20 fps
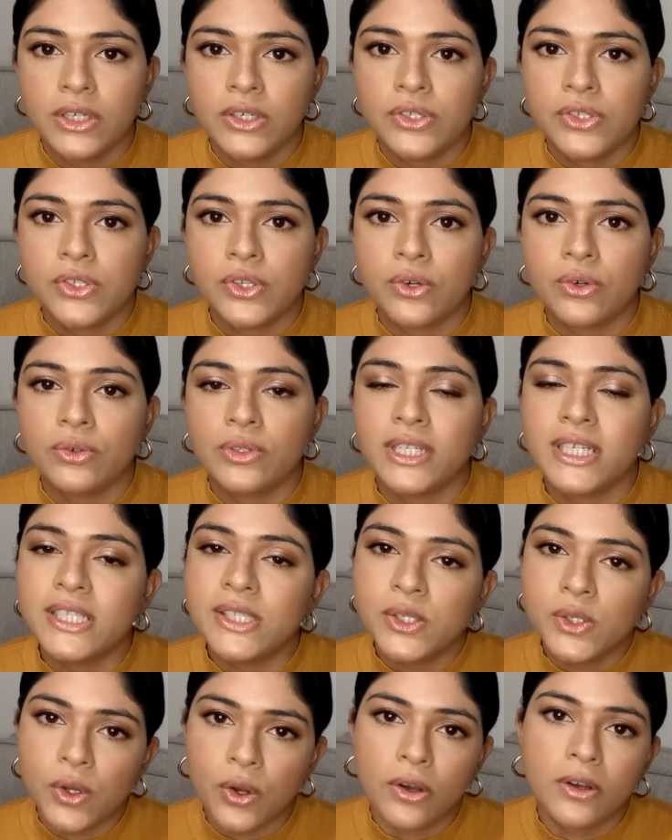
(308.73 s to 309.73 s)
So
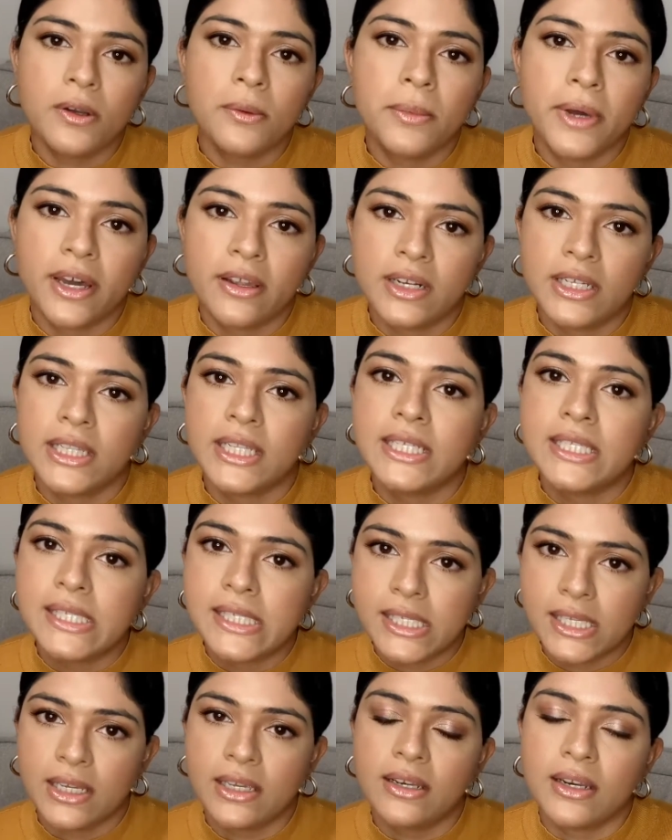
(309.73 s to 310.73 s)
let's talk about it. Let's
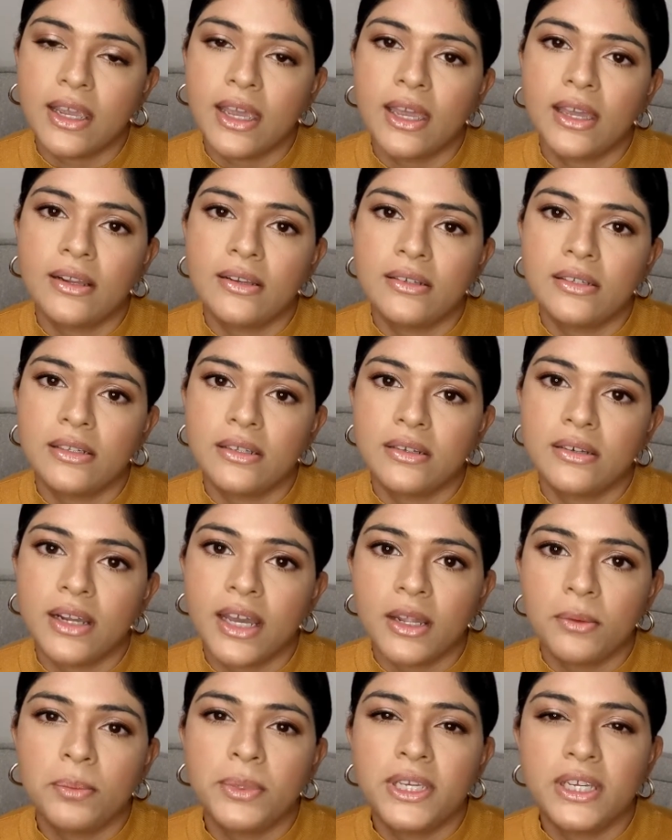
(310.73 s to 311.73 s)
sit and
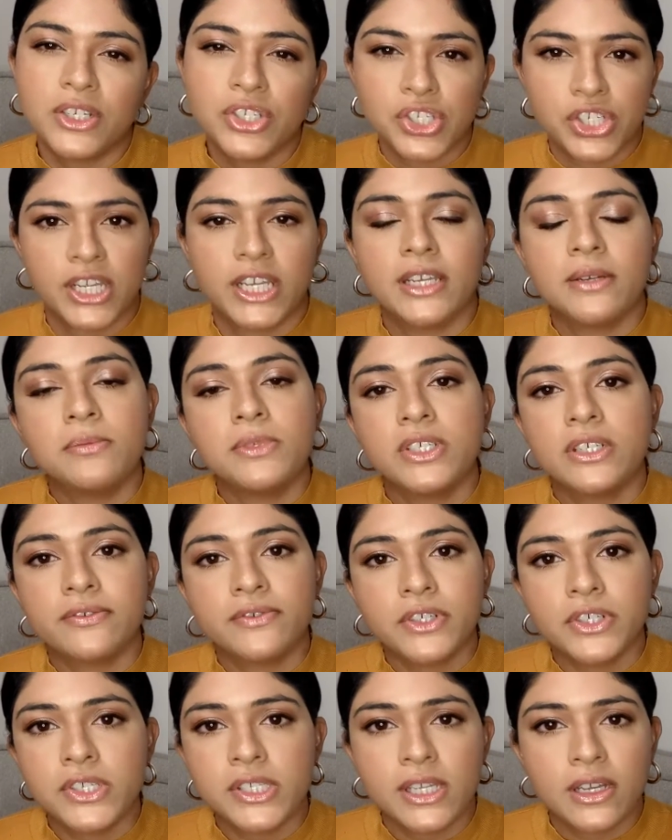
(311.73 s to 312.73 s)
not be ashamed of
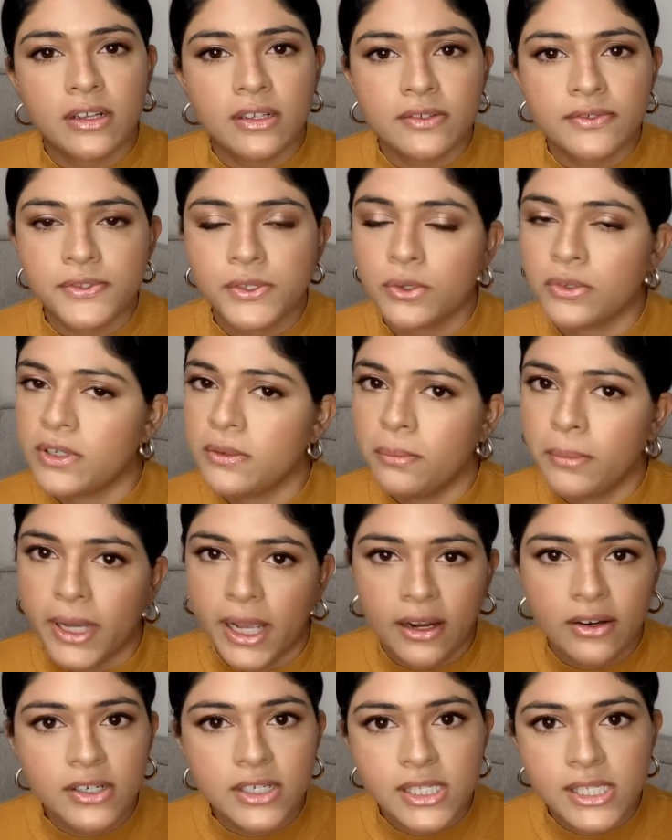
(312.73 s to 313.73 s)
ourselves or
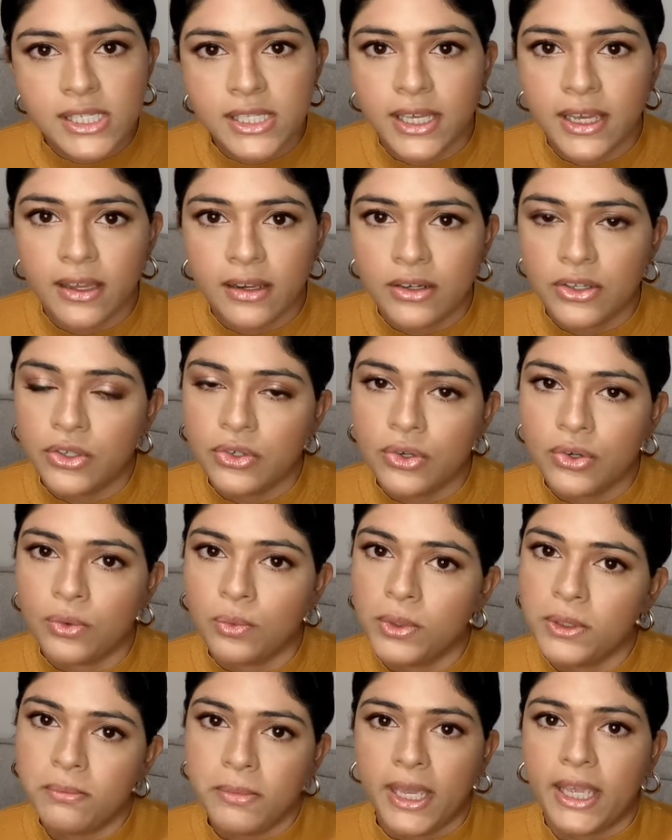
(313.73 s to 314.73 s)
embarrassed that,
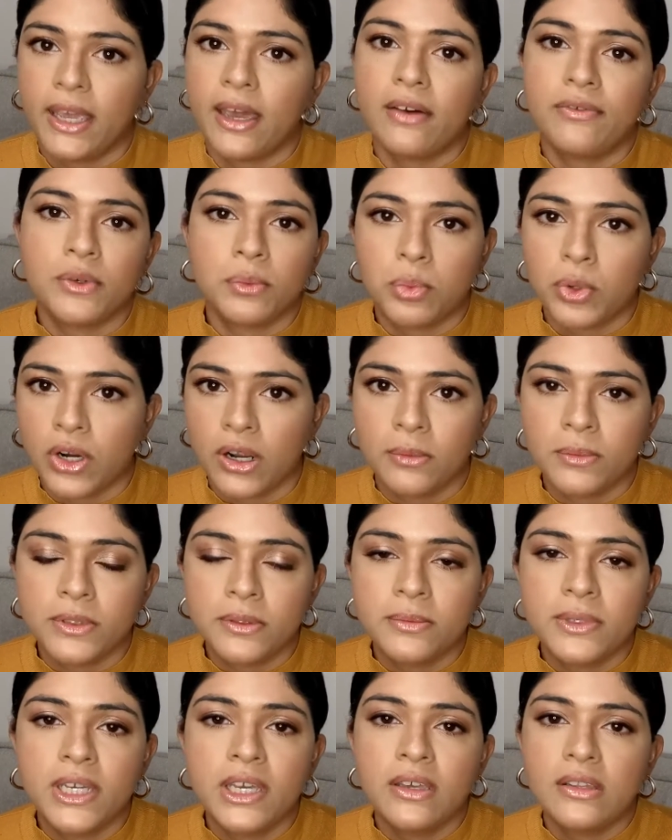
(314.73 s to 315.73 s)
we may have a
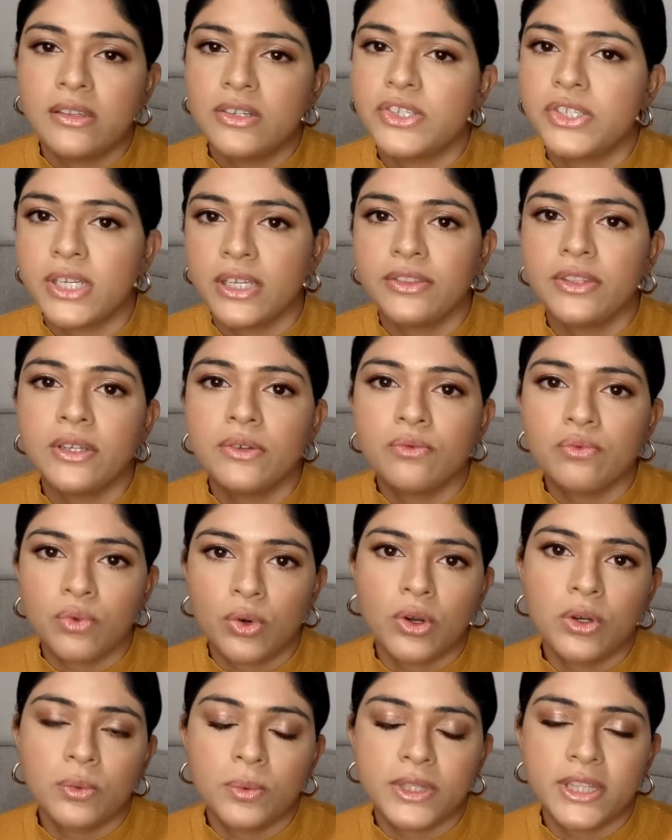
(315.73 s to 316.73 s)
problem. There's nothing
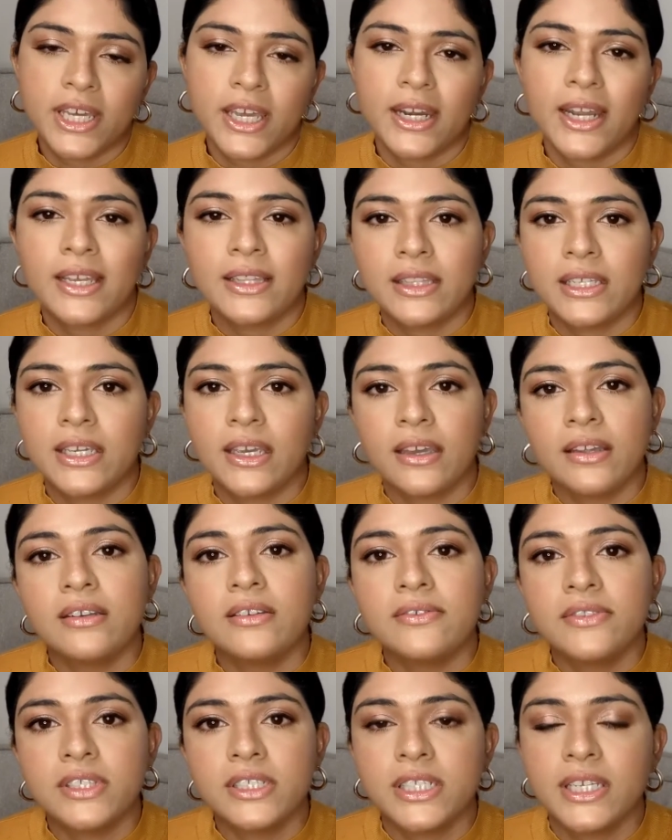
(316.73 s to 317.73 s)
wrong with that. At the end
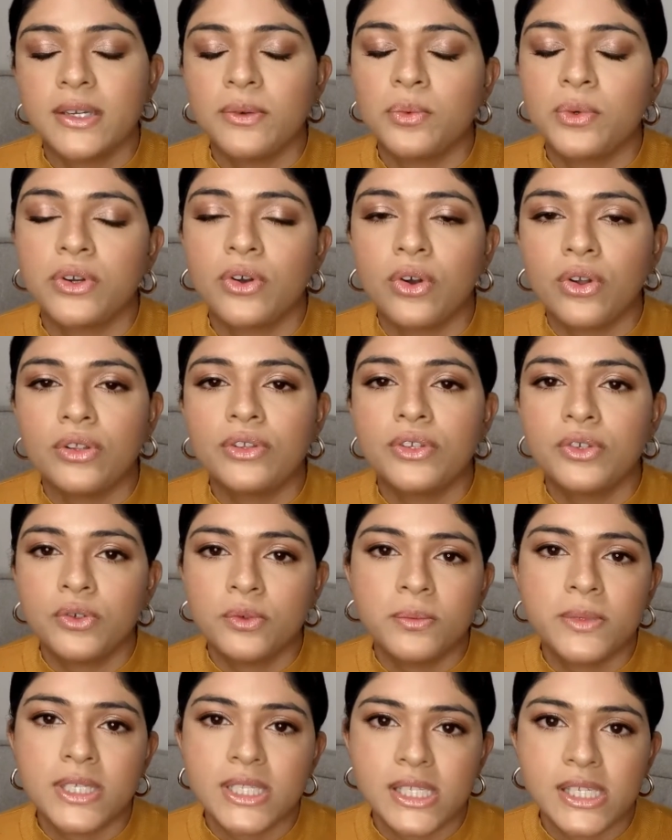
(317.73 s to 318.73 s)
of the day, we're all
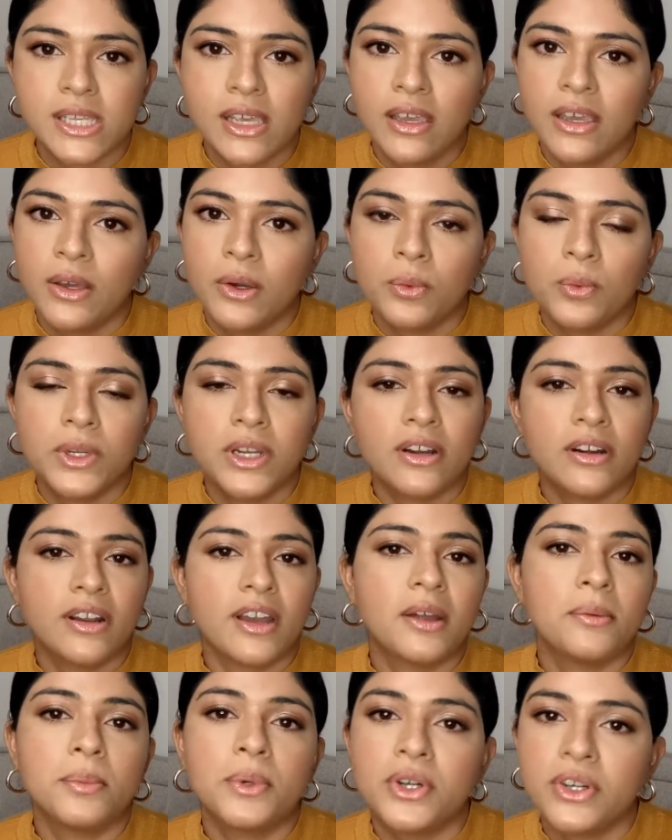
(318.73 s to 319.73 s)
humans. We are
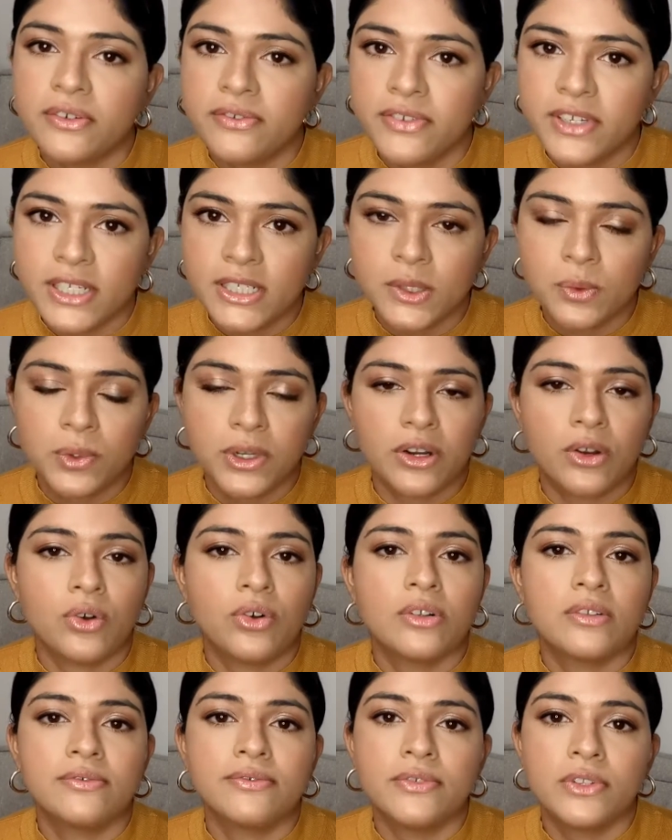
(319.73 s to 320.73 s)
not perfect. We are
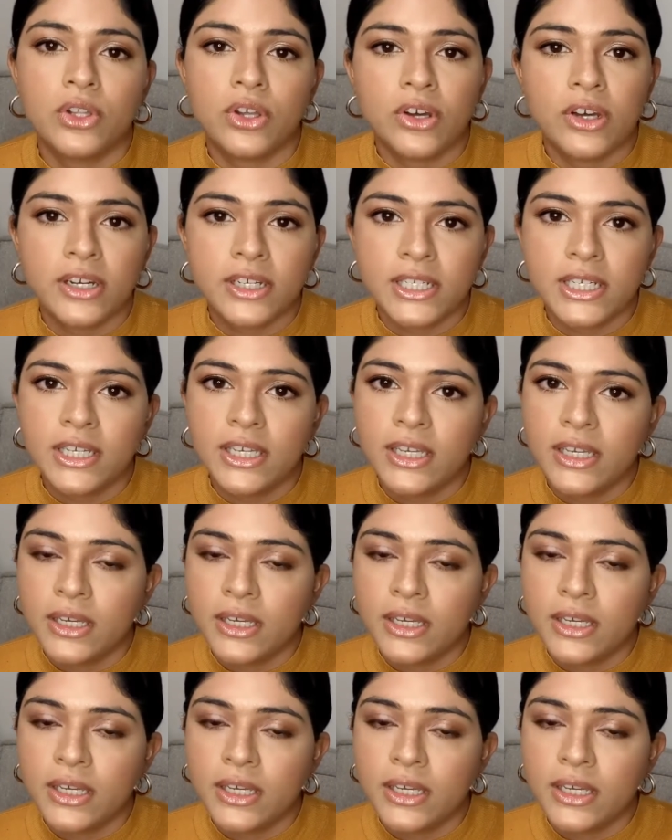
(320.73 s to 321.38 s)
all flawed.